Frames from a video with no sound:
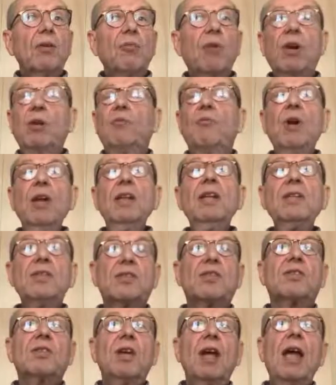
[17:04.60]
Well, when
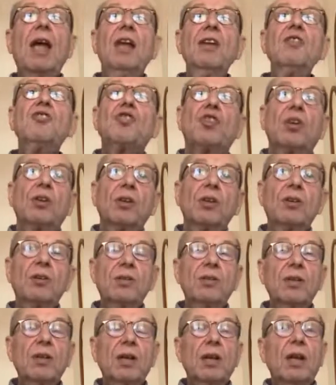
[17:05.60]
it's ancient
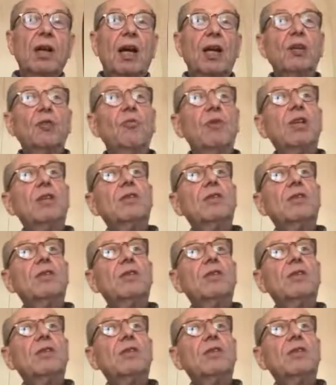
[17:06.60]
and